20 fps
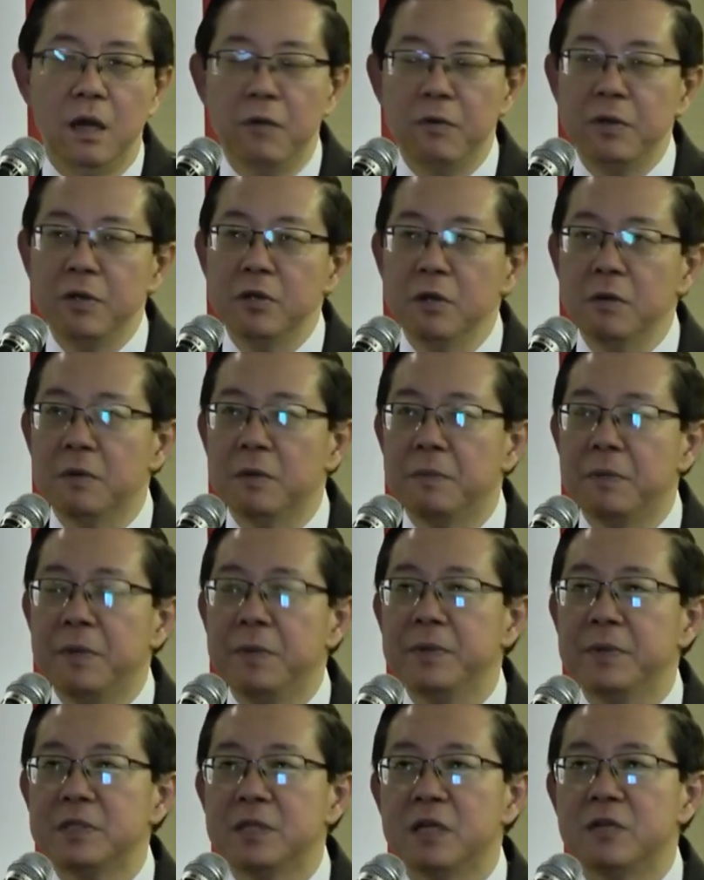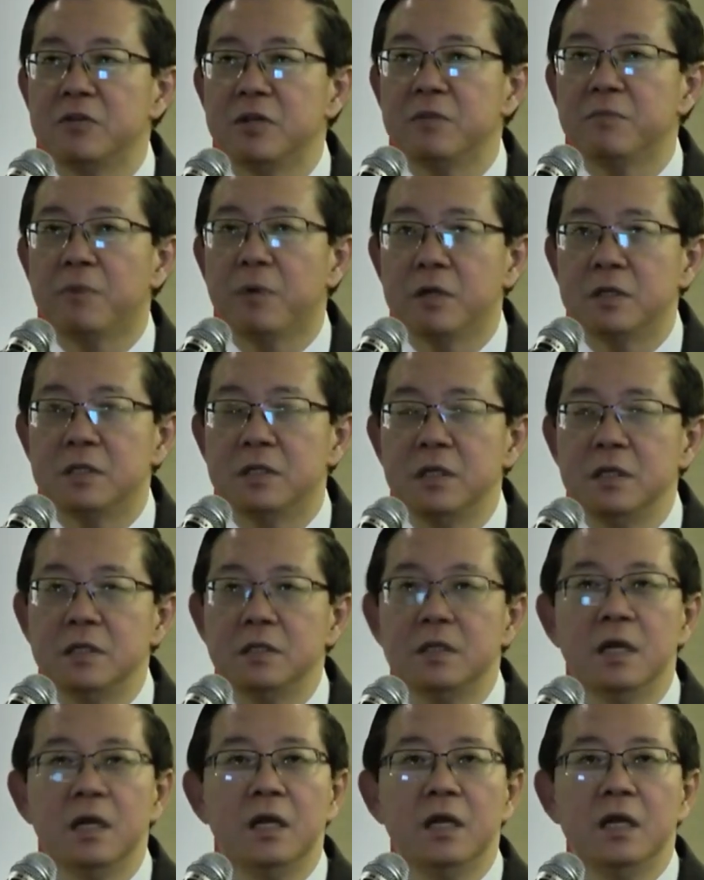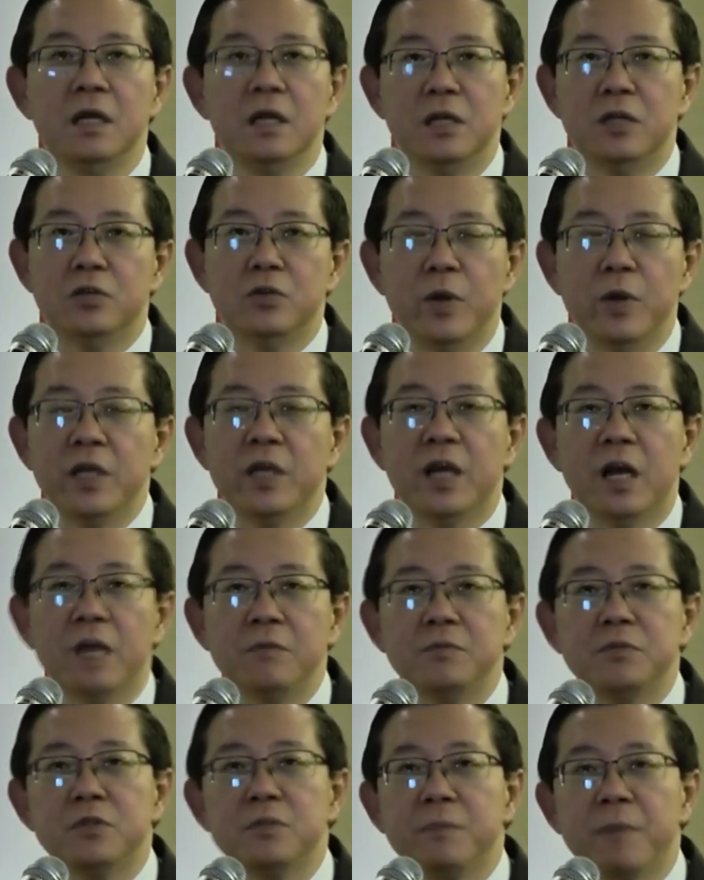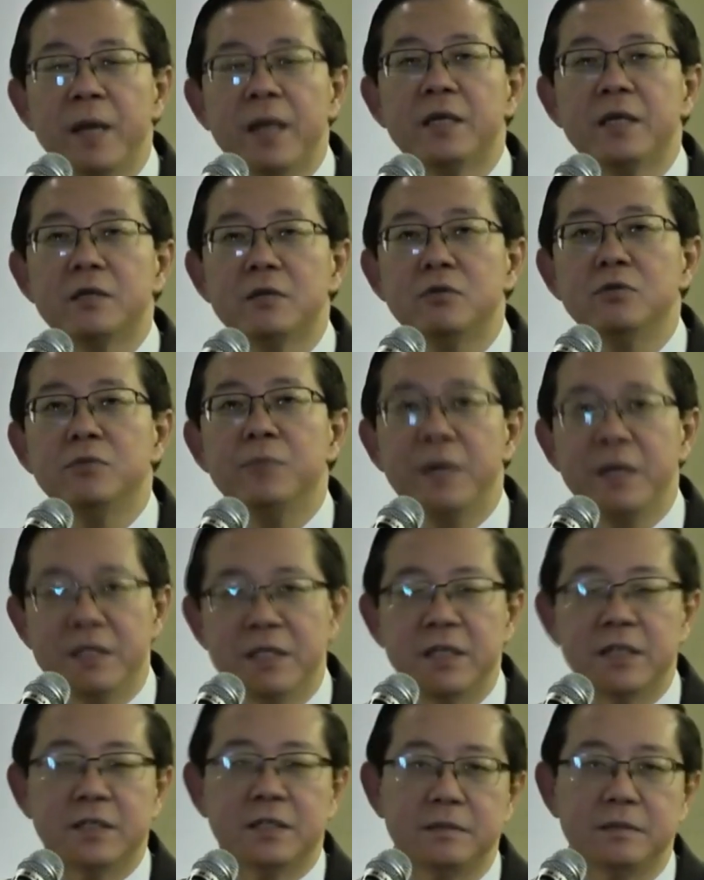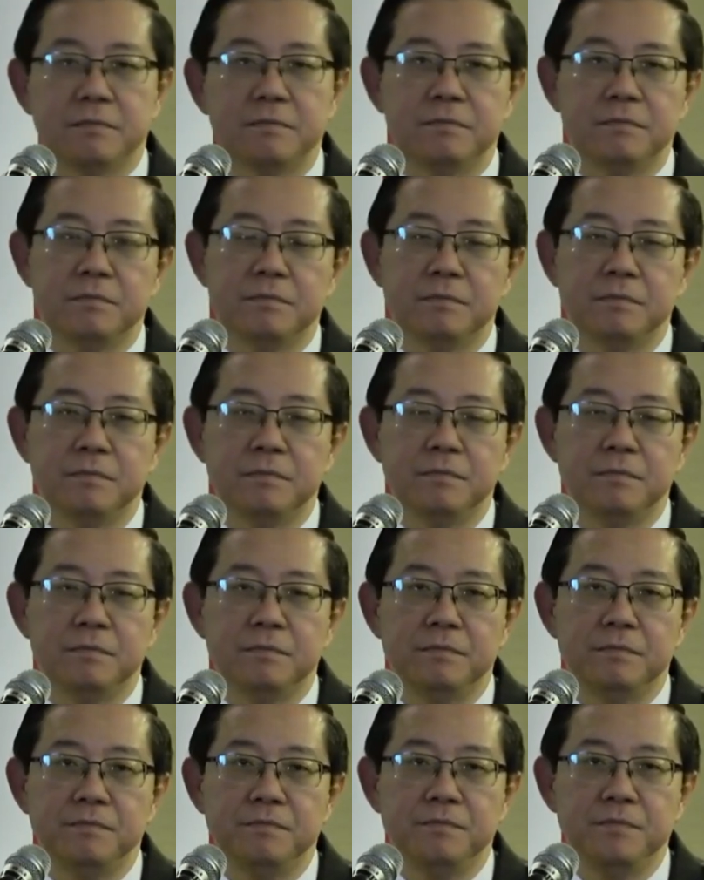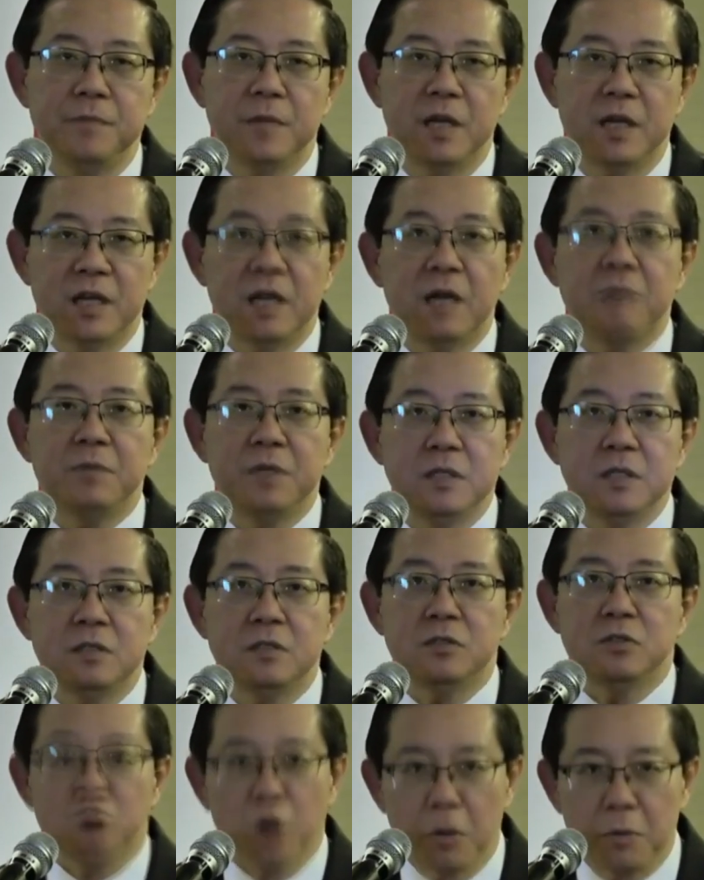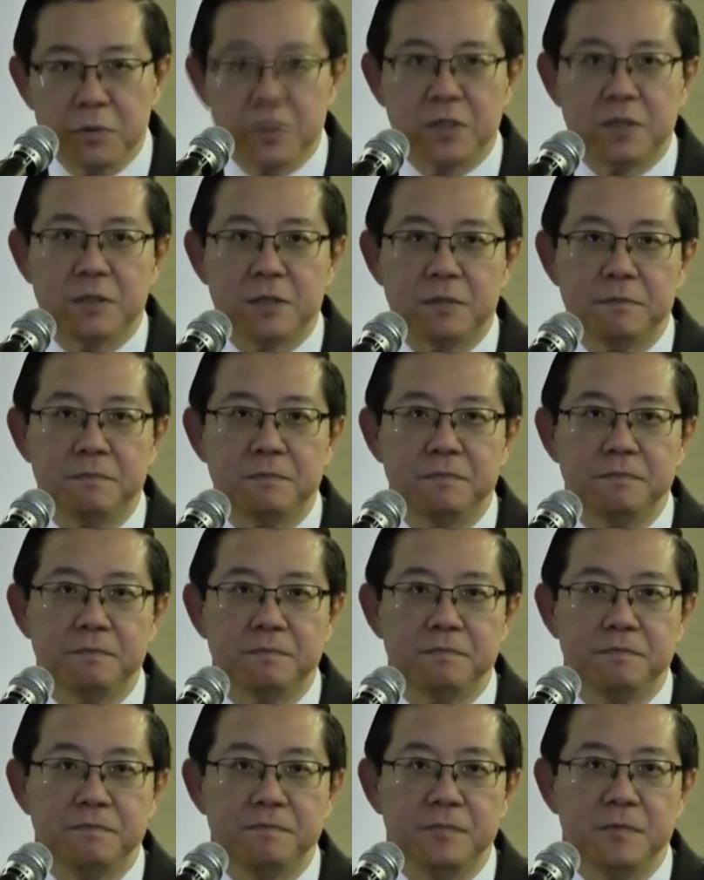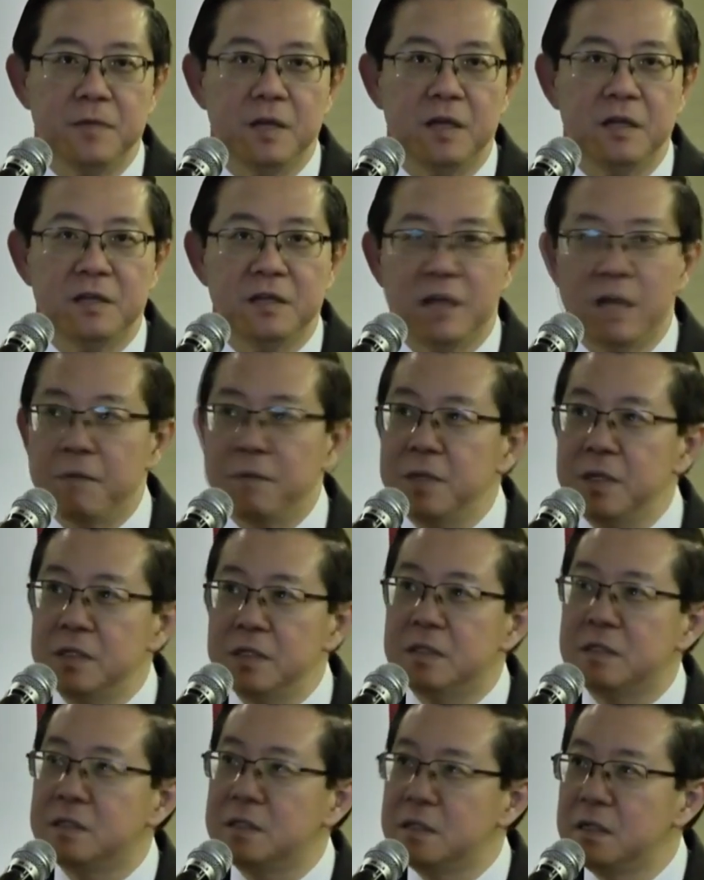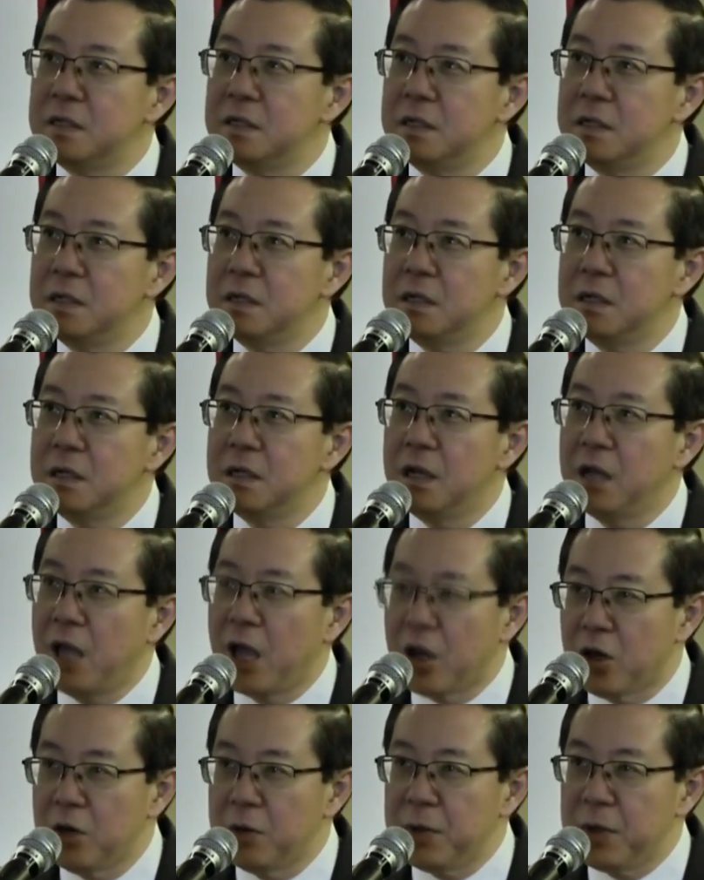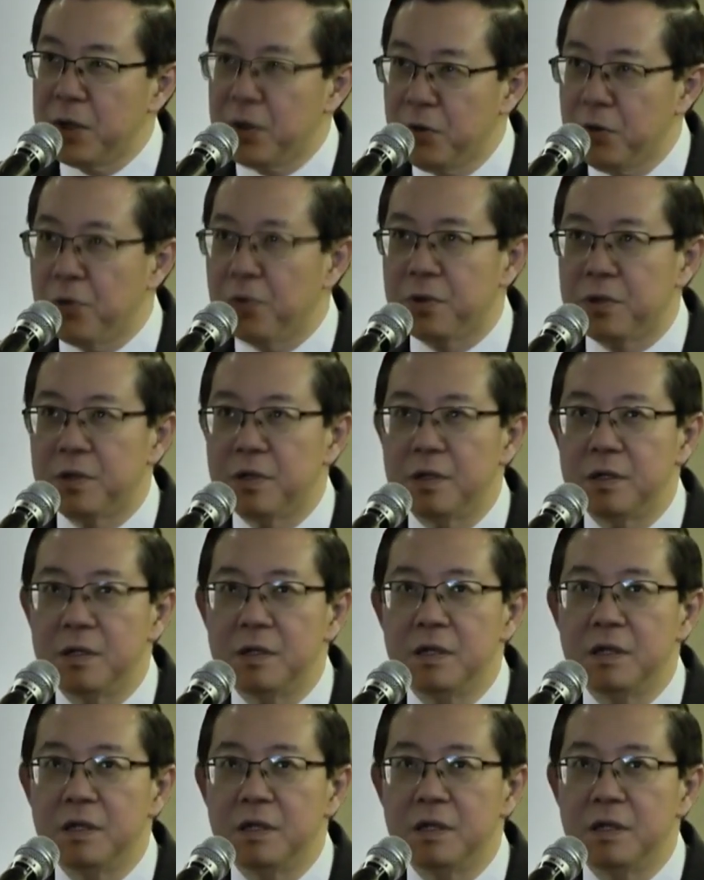And when we talk about people-centric policies, it always comes back to basics. And that means jobs. That means economic growth.